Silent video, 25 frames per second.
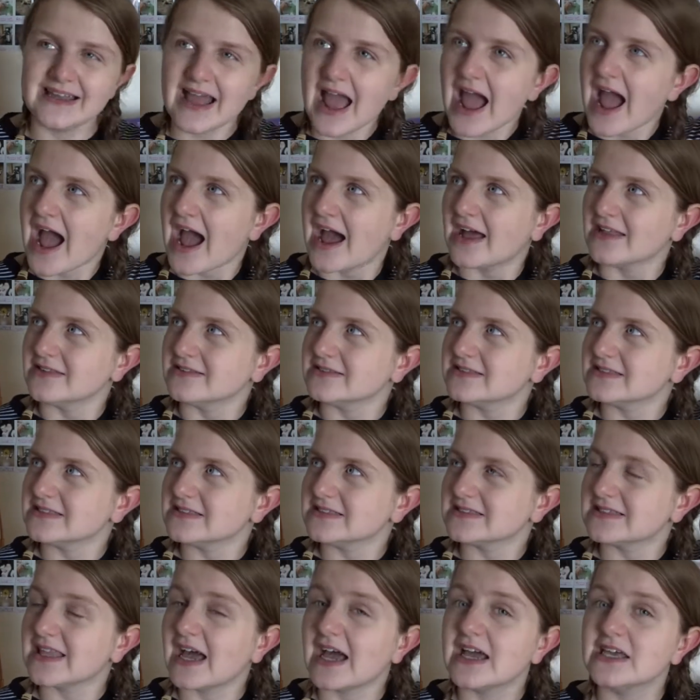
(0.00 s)
And
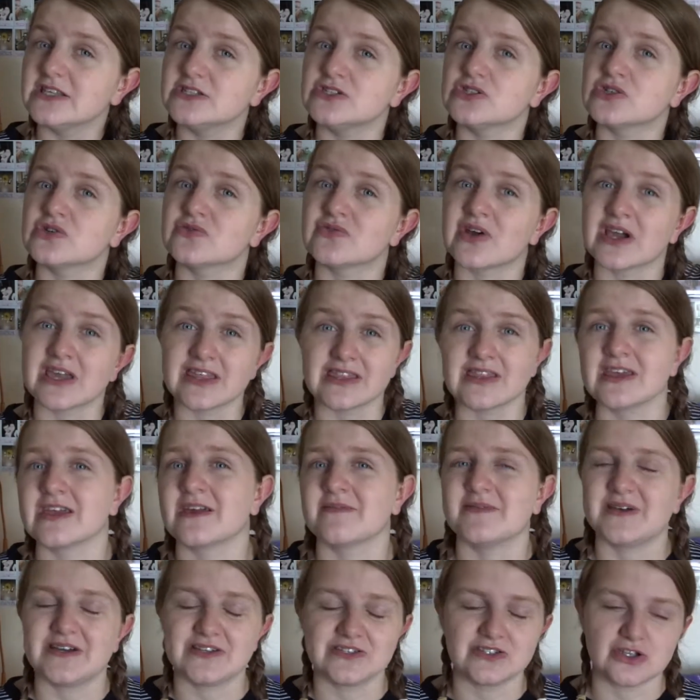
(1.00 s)
that is a great thing
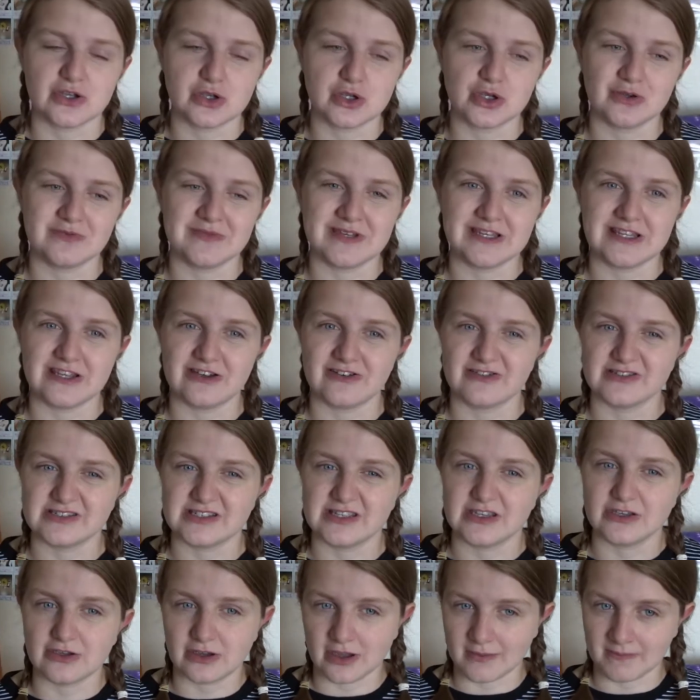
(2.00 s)
about social media, is
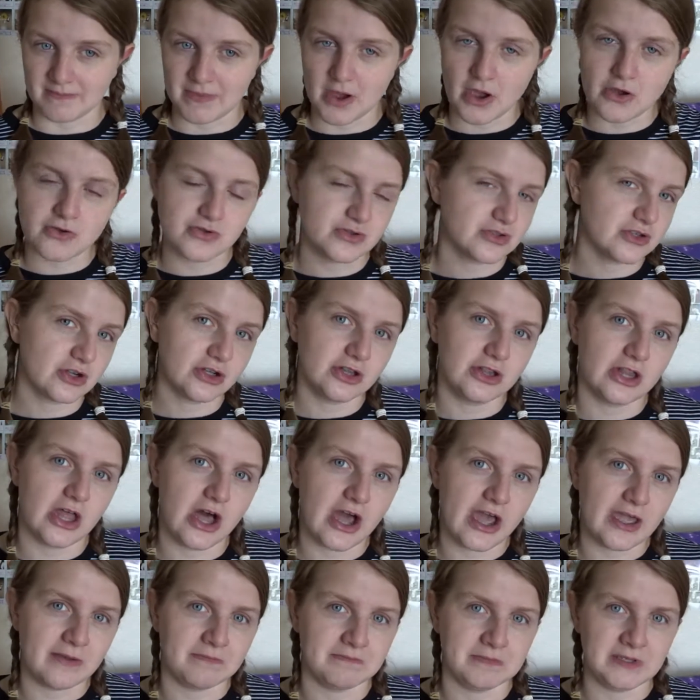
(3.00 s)
that you can post
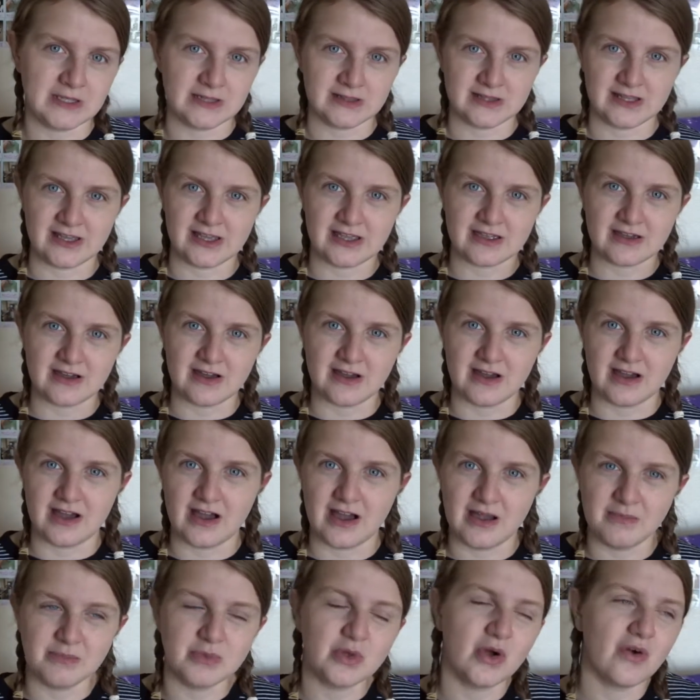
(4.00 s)
online being like,
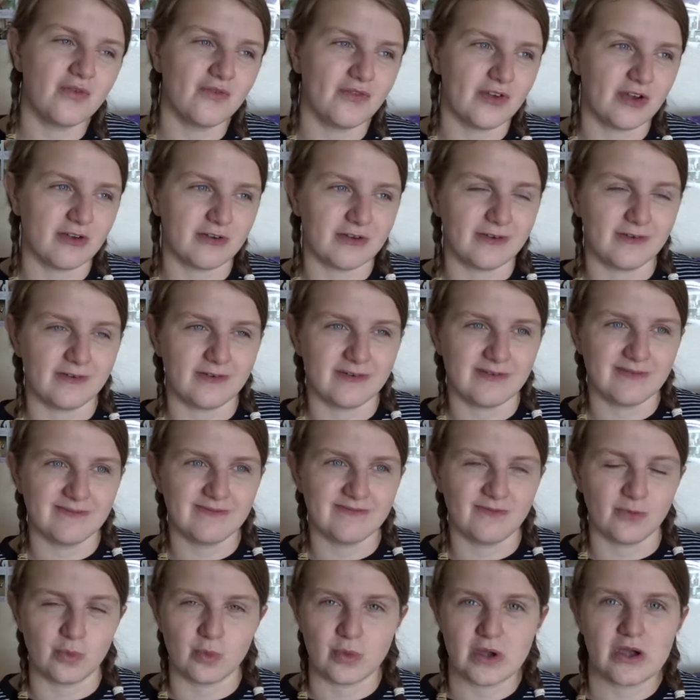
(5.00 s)
I'm not very
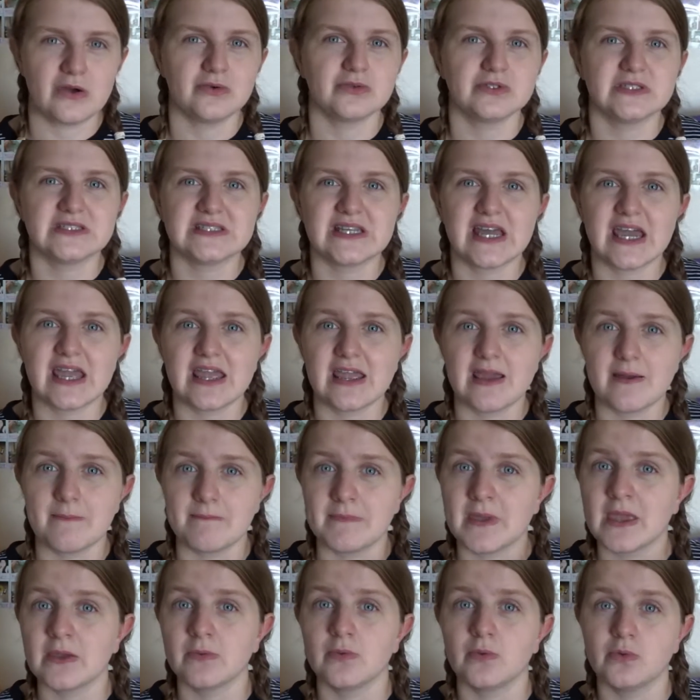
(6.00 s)
well today, and
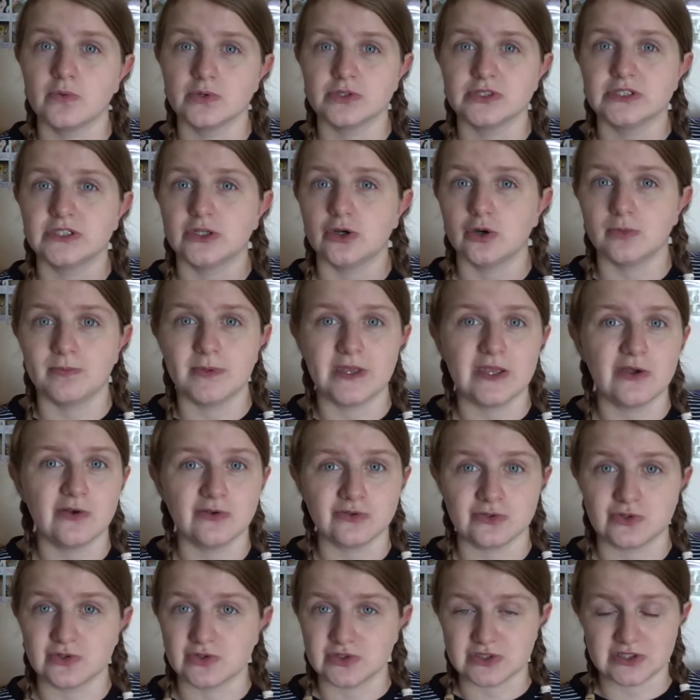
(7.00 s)
people will still be
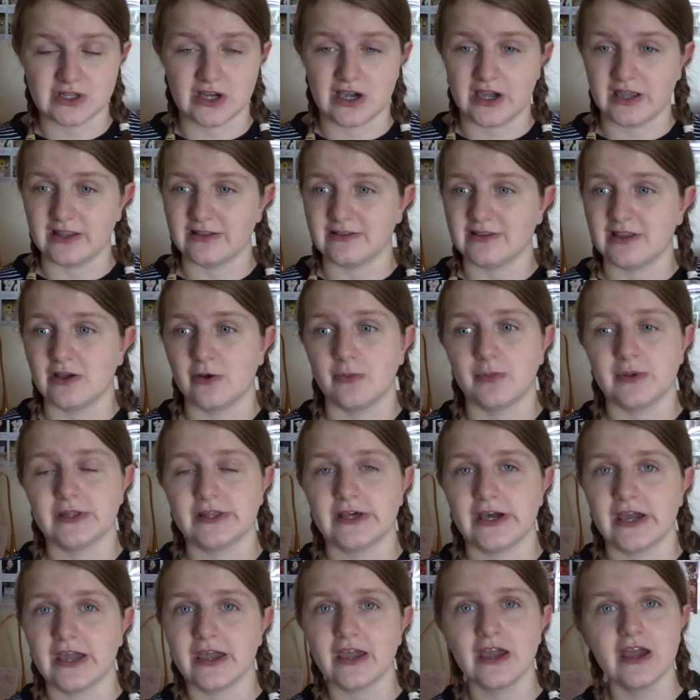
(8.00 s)
on your side. They'll be
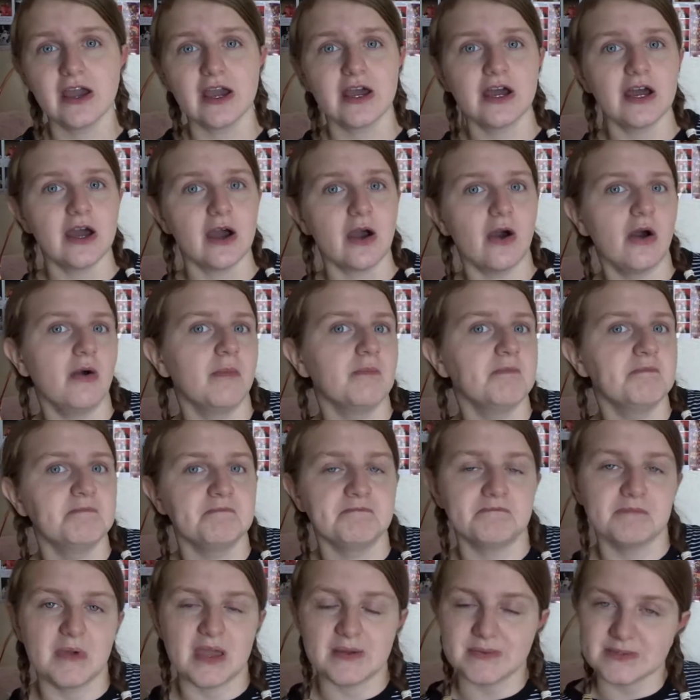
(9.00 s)
like,
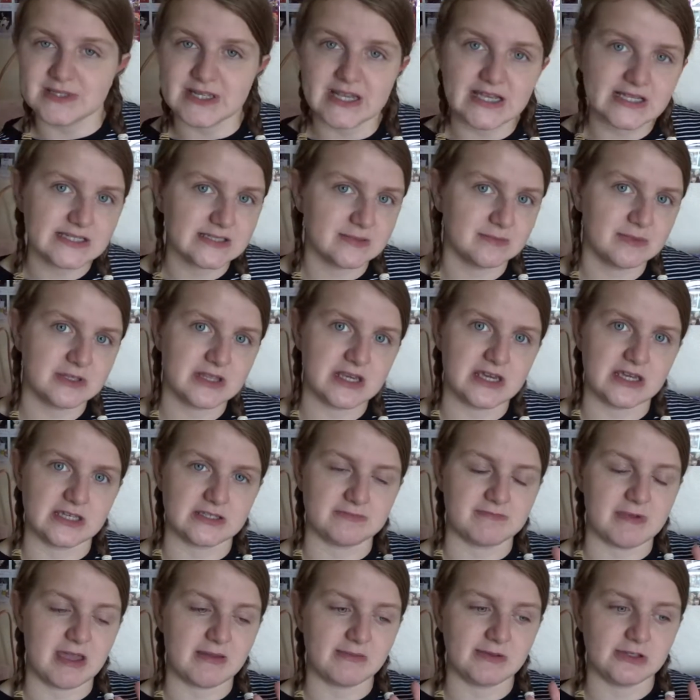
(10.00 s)
maybe take some of
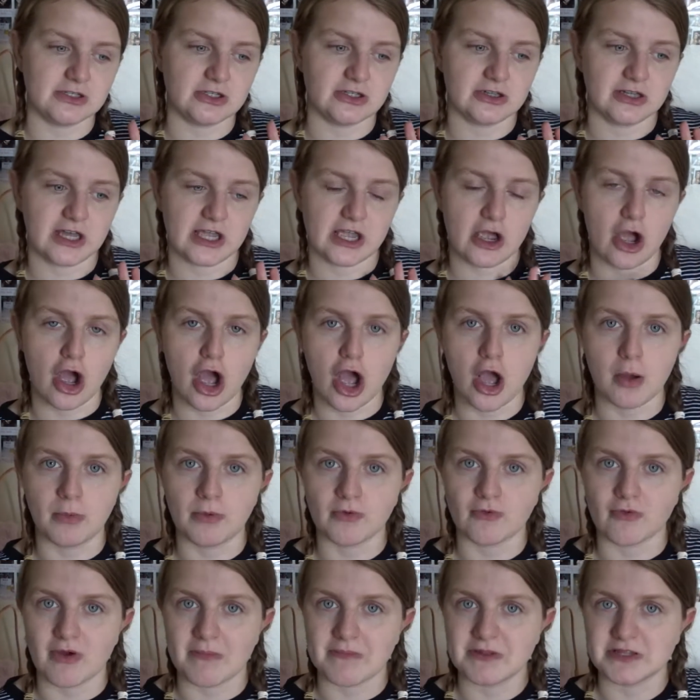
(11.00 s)
this, maybe do like a
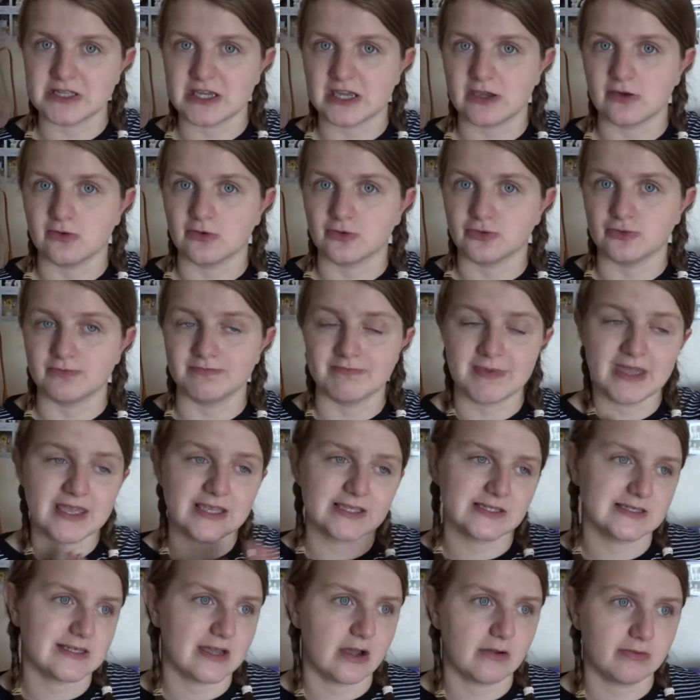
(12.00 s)
herbal remedy, or make
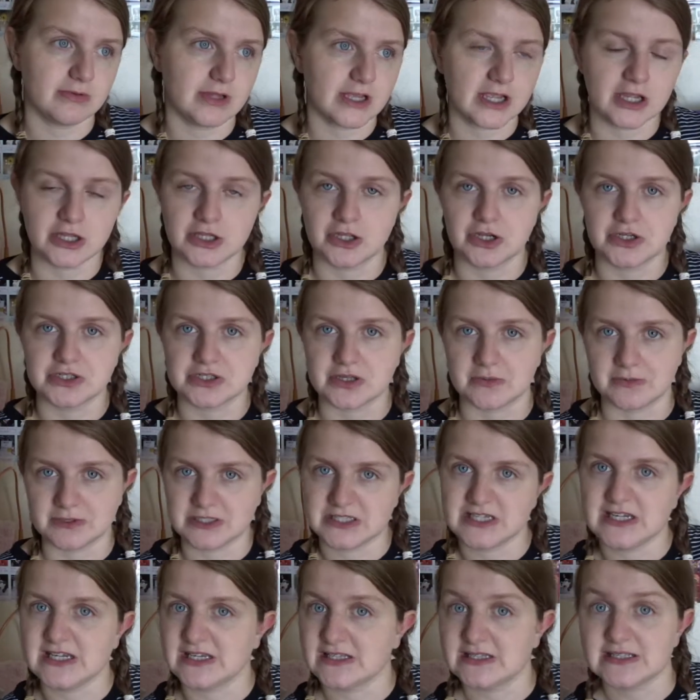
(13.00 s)
yourself like a nice cup of
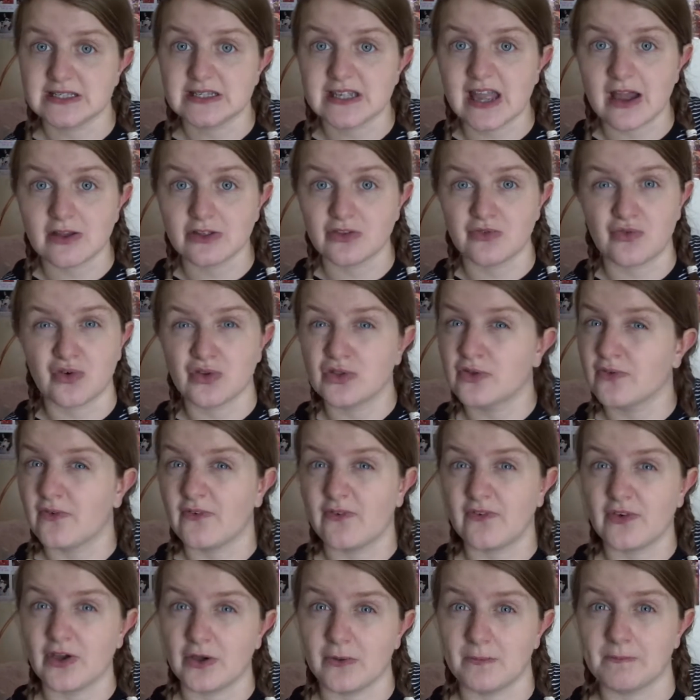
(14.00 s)
tea and sit down in front of a
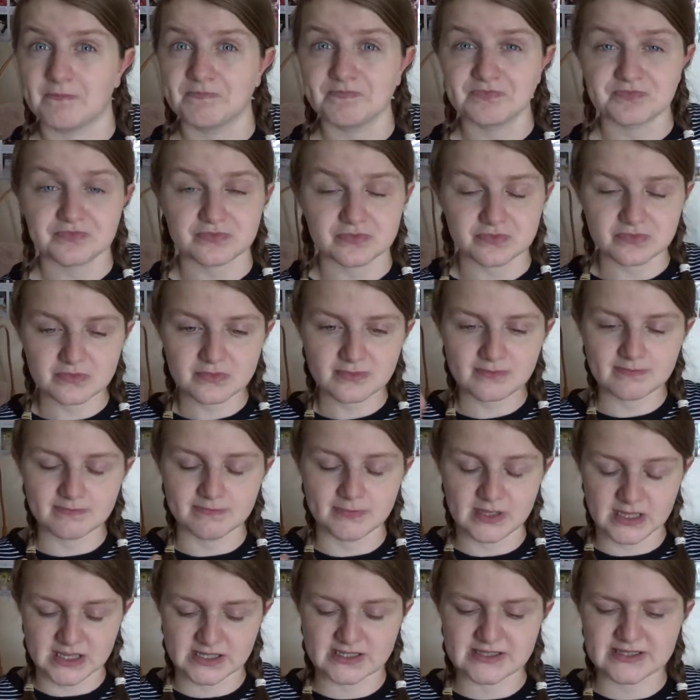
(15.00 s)
film.
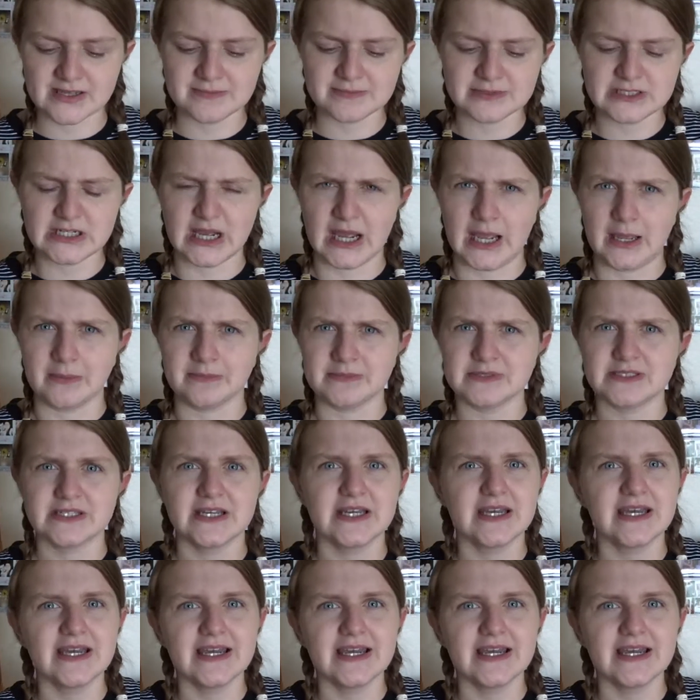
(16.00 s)
Because sometimes,